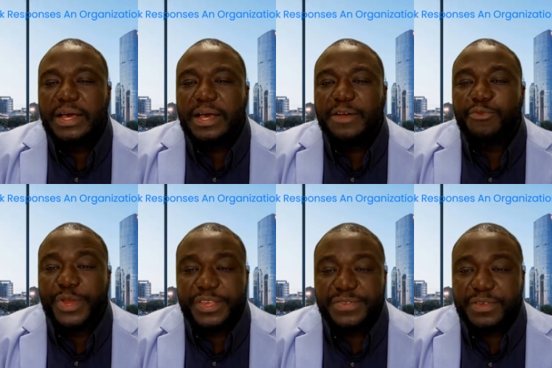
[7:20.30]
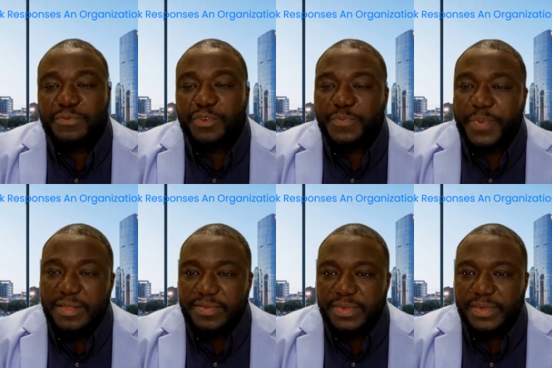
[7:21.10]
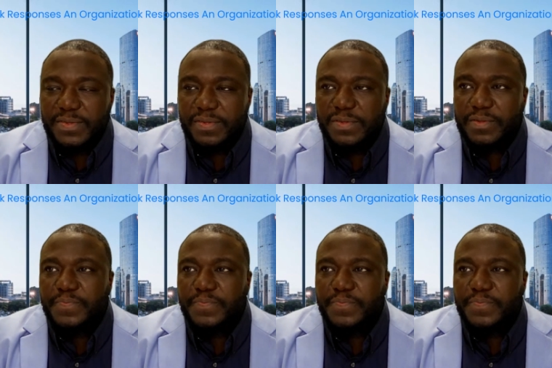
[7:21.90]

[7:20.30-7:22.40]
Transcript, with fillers: uh, risk responses